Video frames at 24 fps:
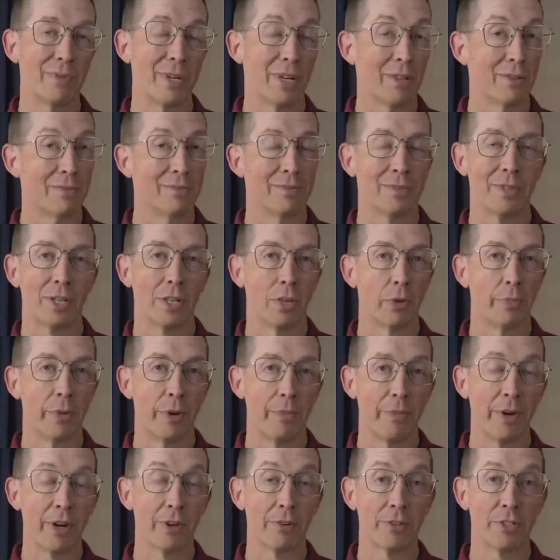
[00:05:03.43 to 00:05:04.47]
well,
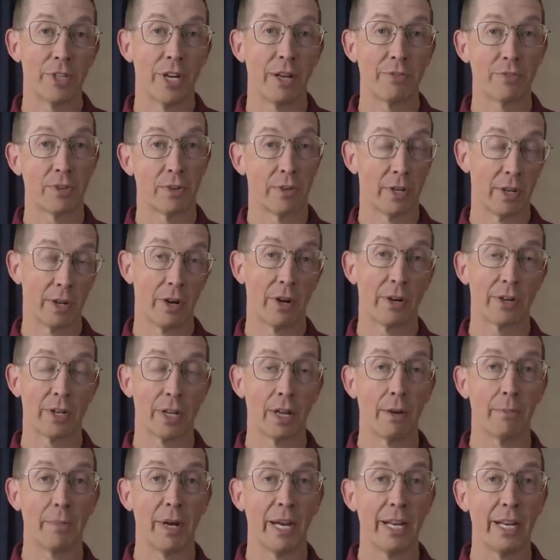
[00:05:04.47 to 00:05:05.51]
aluminum arrow shafts are a little hard to
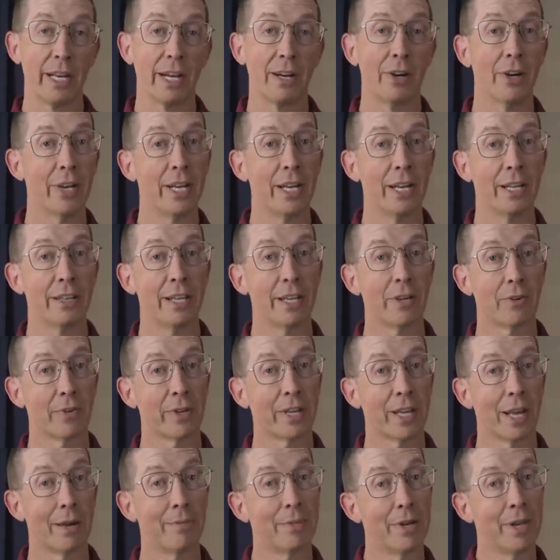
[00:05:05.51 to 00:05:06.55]
come by now, and they
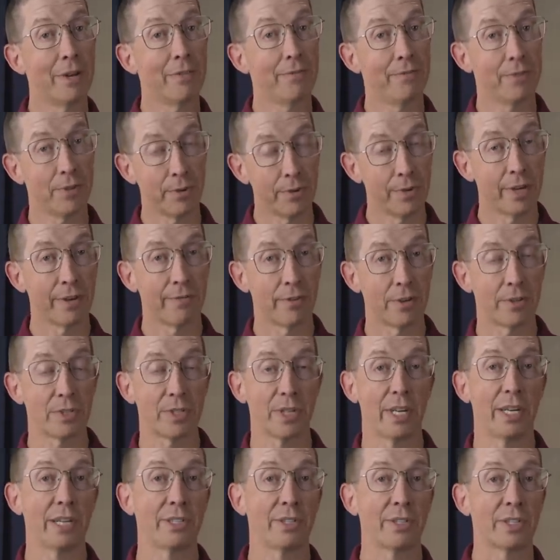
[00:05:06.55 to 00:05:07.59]
only come in a few different
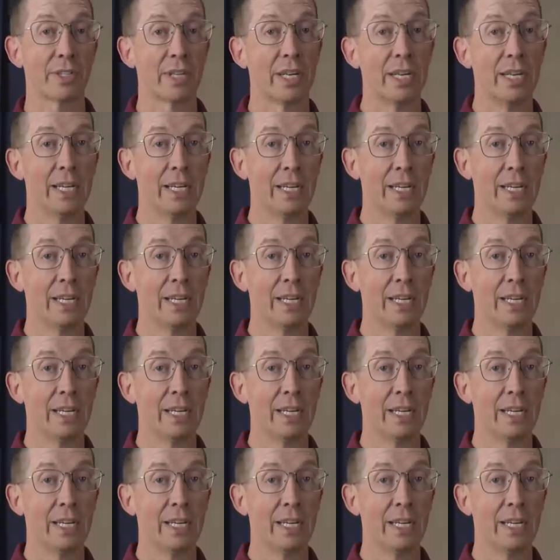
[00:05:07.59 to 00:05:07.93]
sizes.